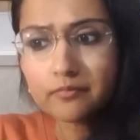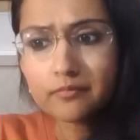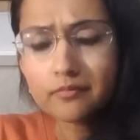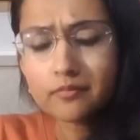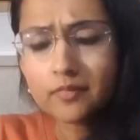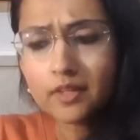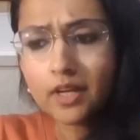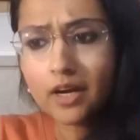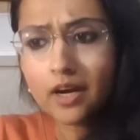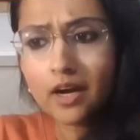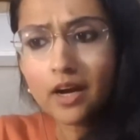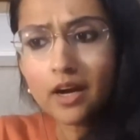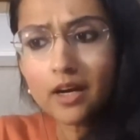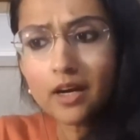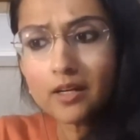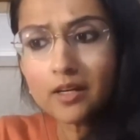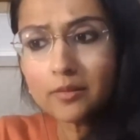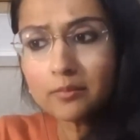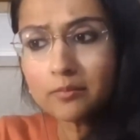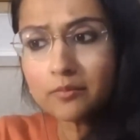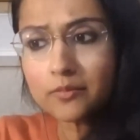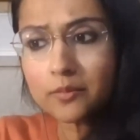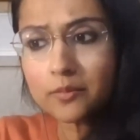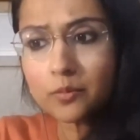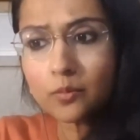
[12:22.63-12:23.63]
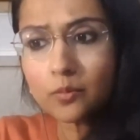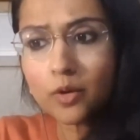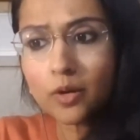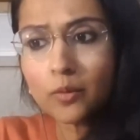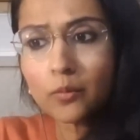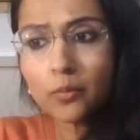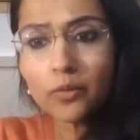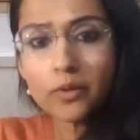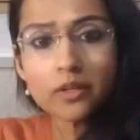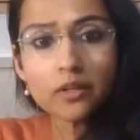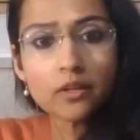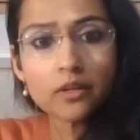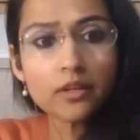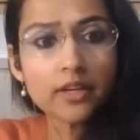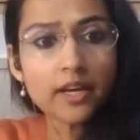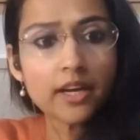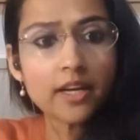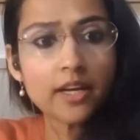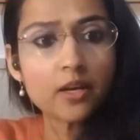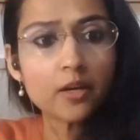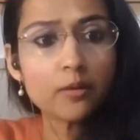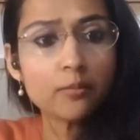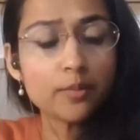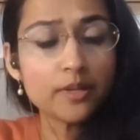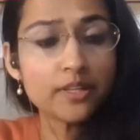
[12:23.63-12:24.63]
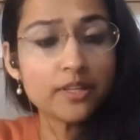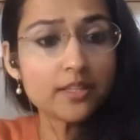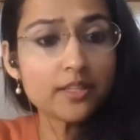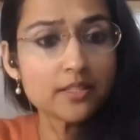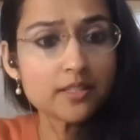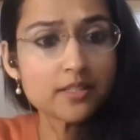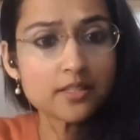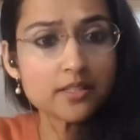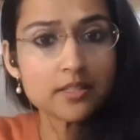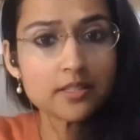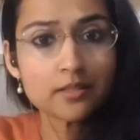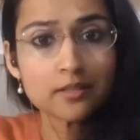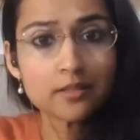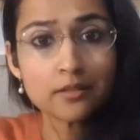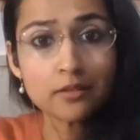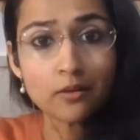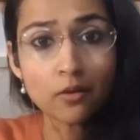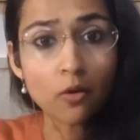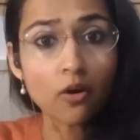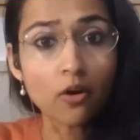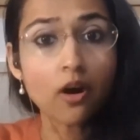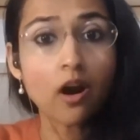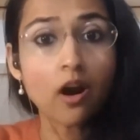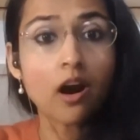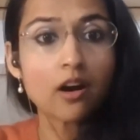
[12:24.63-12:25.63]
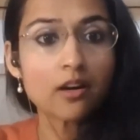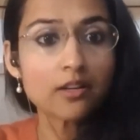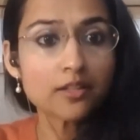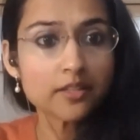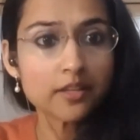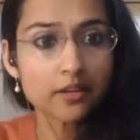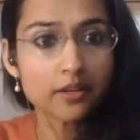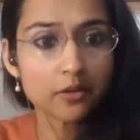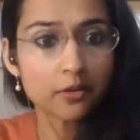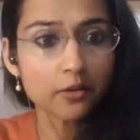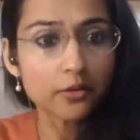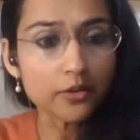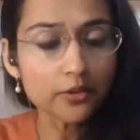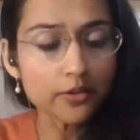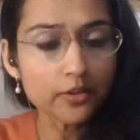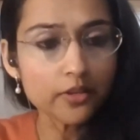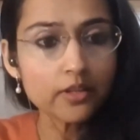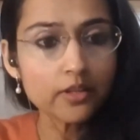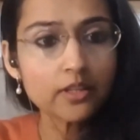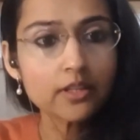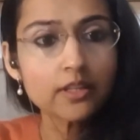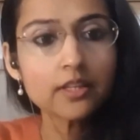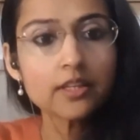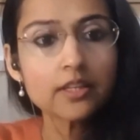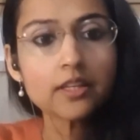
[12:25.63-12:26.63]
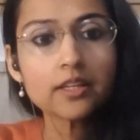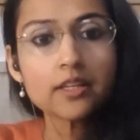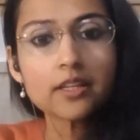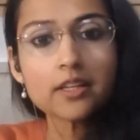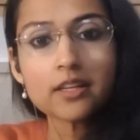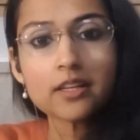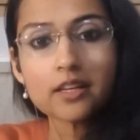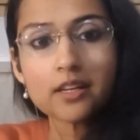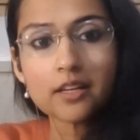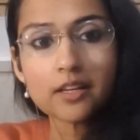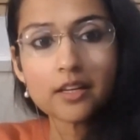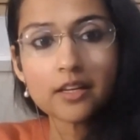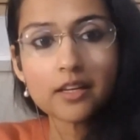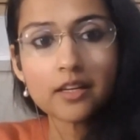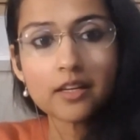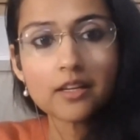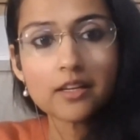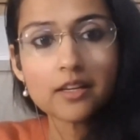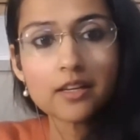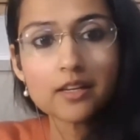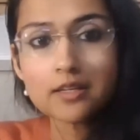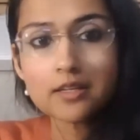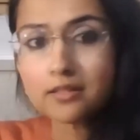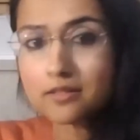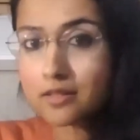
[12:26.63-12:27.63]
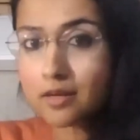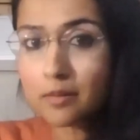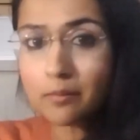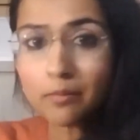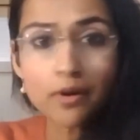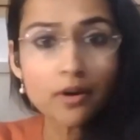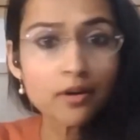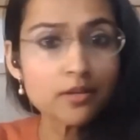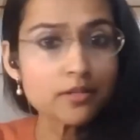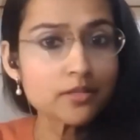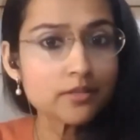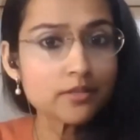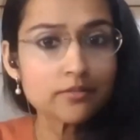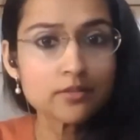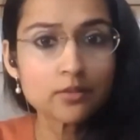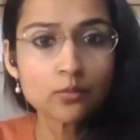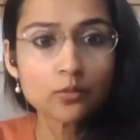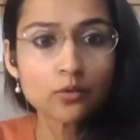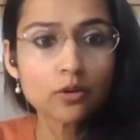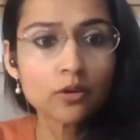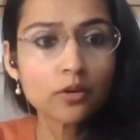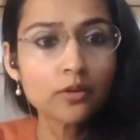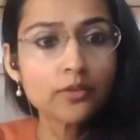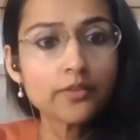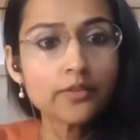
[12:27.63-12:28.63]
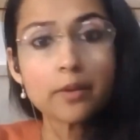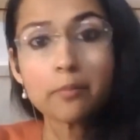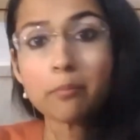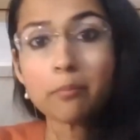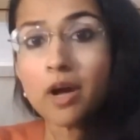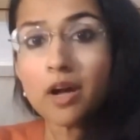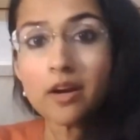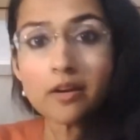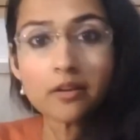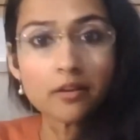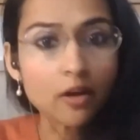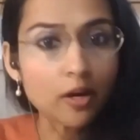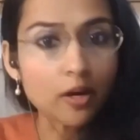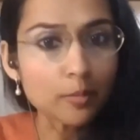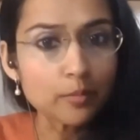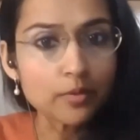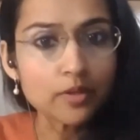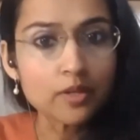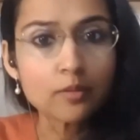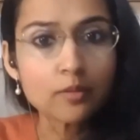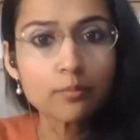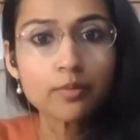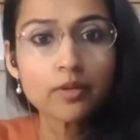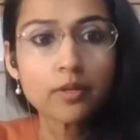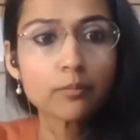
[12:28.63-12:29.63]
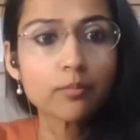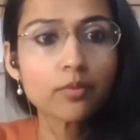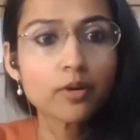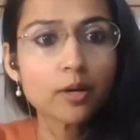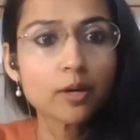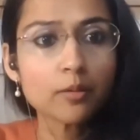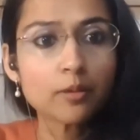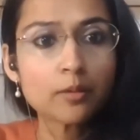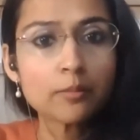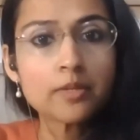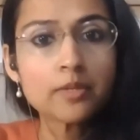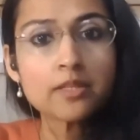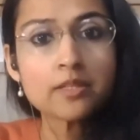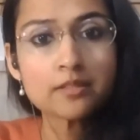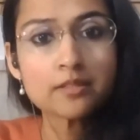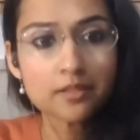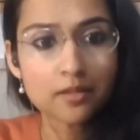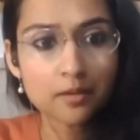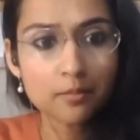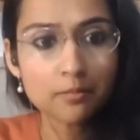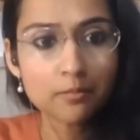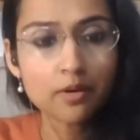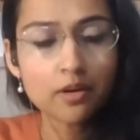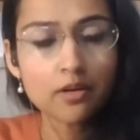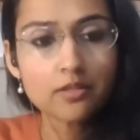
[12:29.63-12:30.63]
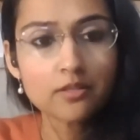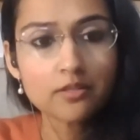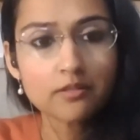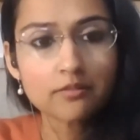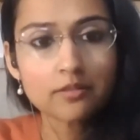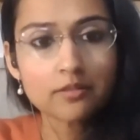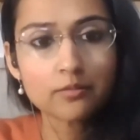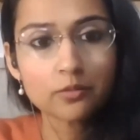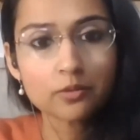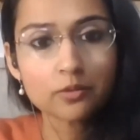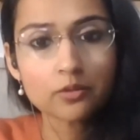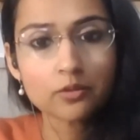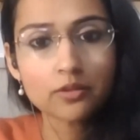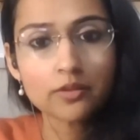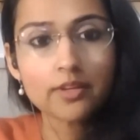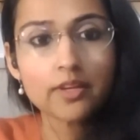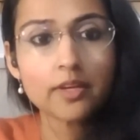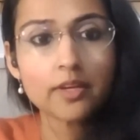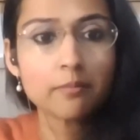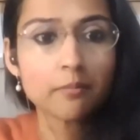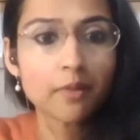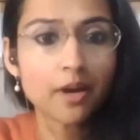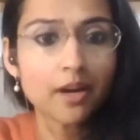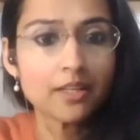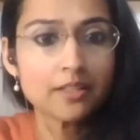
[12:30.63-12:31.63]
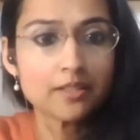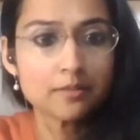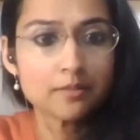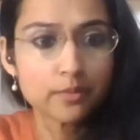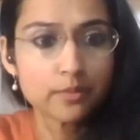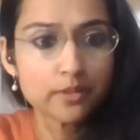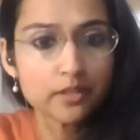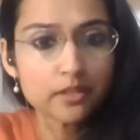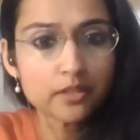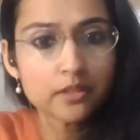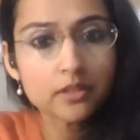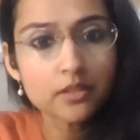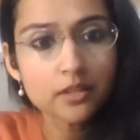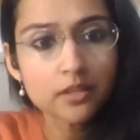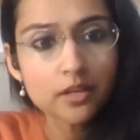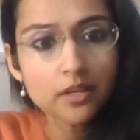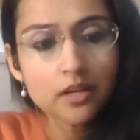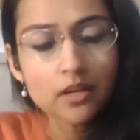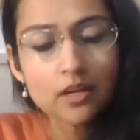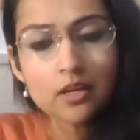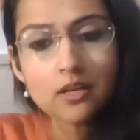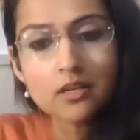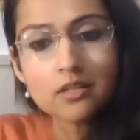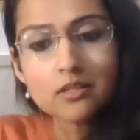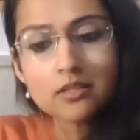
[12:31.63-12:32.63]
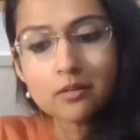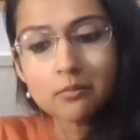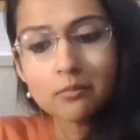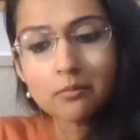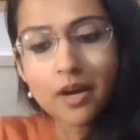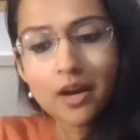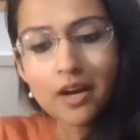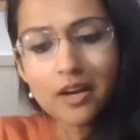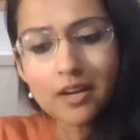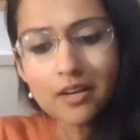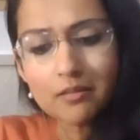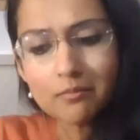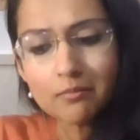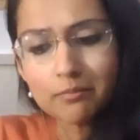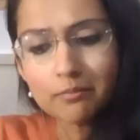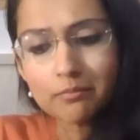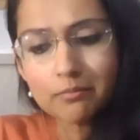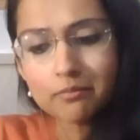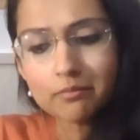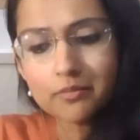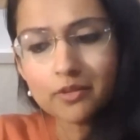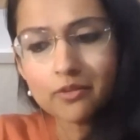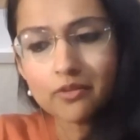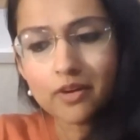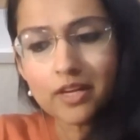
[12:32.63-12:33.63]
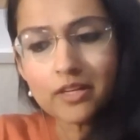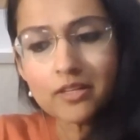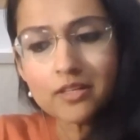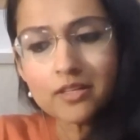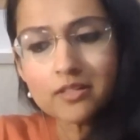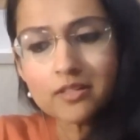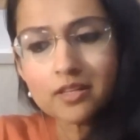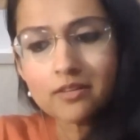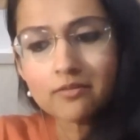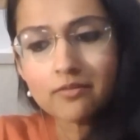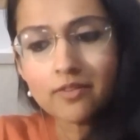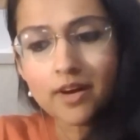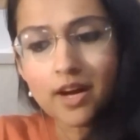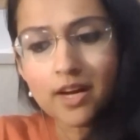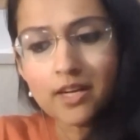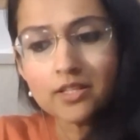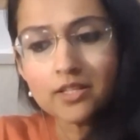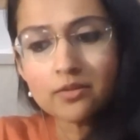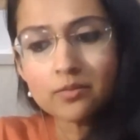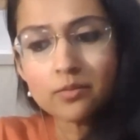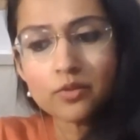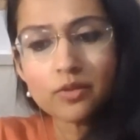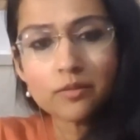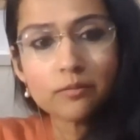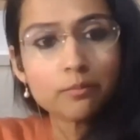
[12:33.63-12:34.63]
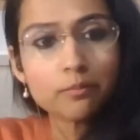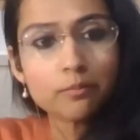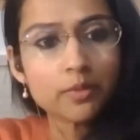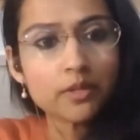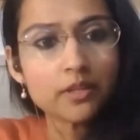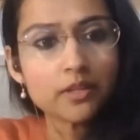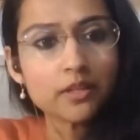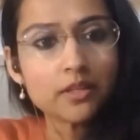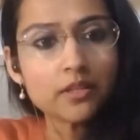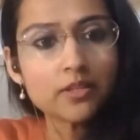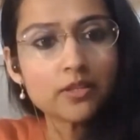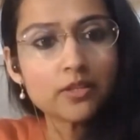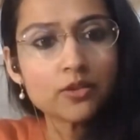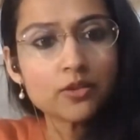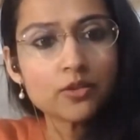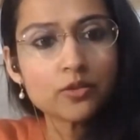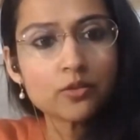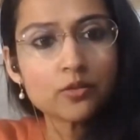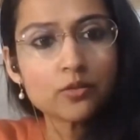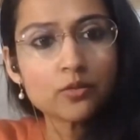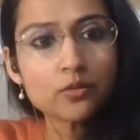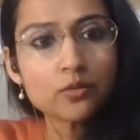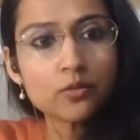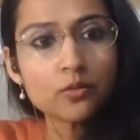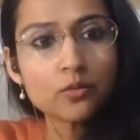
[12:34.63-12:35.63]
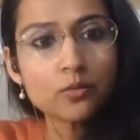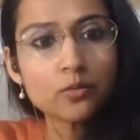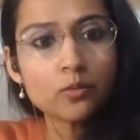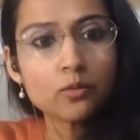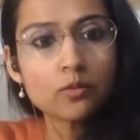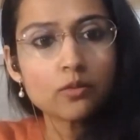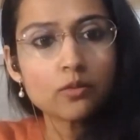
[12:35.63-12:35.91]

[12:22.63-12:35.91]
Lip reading: when we look at obesity or heart health, in some parts of the world, that might not be a big problem. In some parts of the world, it might be. So my greatest advice would be to